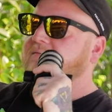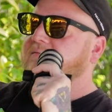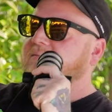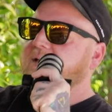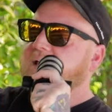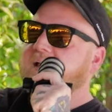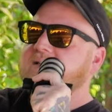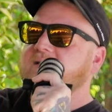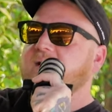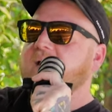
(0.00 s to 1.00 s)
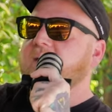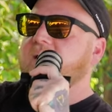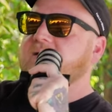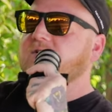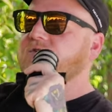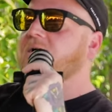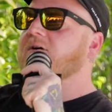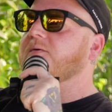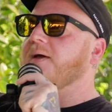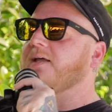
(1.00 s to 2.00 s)
Yeah, and that's a, I mean, that's a
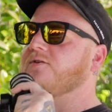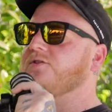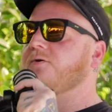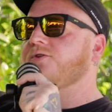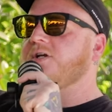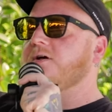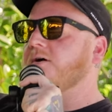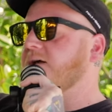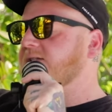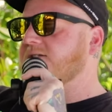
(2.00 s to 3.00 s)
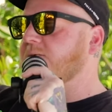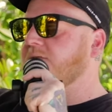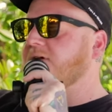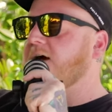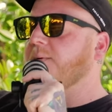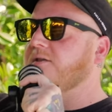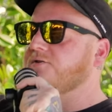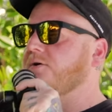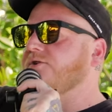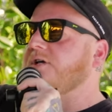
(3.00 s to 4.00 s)
struggle, man. There's no cheat code, and the same with comedy.
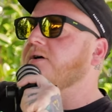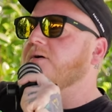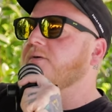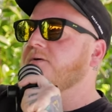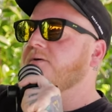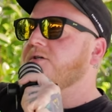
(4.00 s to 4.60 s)
There's no cheat code.